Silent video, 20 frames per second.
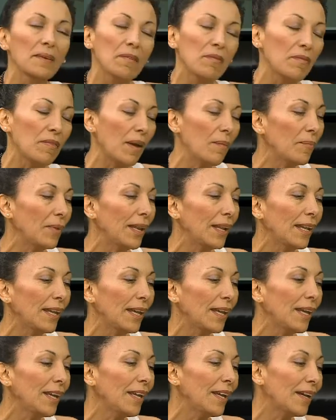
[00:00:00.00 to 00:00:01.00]

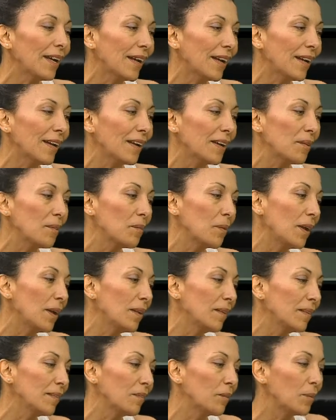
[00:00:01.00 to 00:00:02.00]
Family,
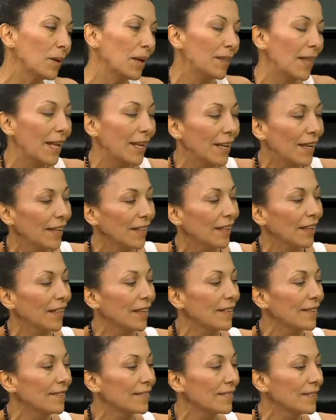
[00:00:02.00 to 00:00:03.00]
what I like
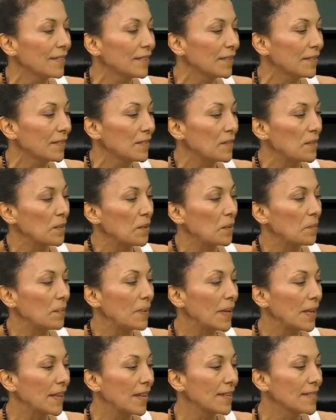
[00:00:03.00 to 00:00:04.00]
is,
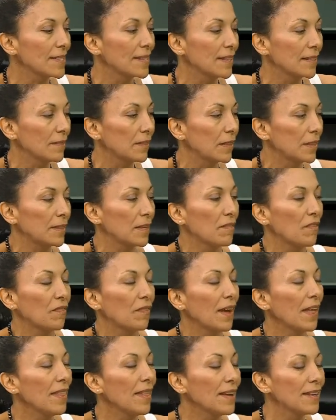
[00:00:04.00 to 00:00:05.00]
normally is, the
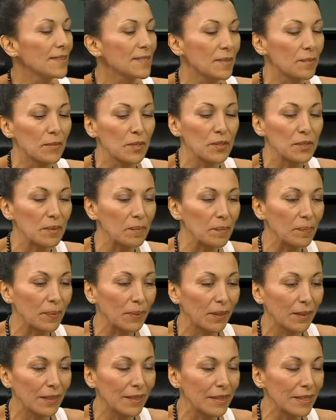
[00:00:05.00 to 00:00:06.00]
father is the most
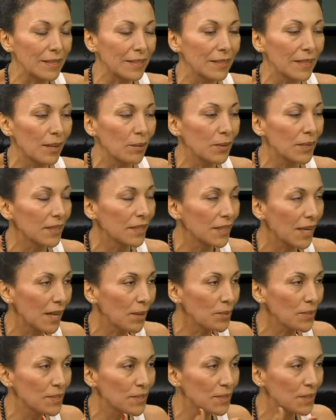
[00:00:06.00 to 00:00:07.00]
important thing in our
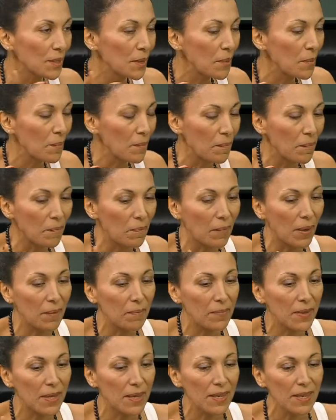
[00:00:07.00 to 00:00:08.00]
house.
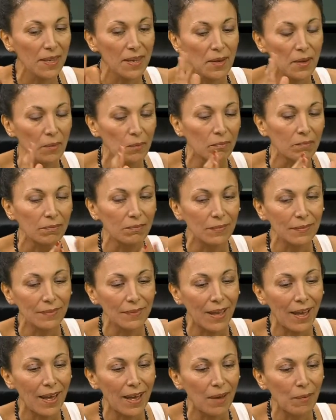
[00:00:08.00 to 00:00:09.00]
Mommy,
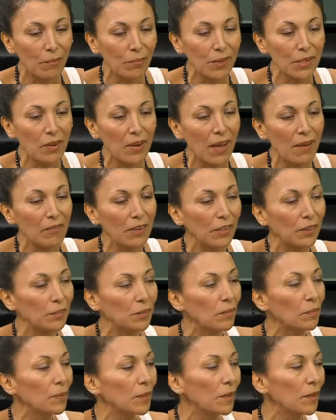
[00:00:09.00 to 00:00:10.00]
we don't have a lot
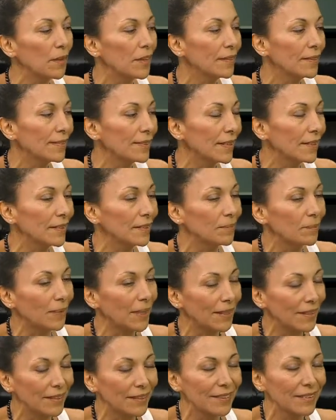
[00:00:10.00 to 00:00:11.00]
of brothers,
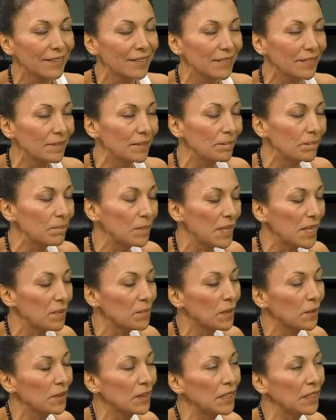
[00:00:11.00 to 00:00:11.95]
but minimum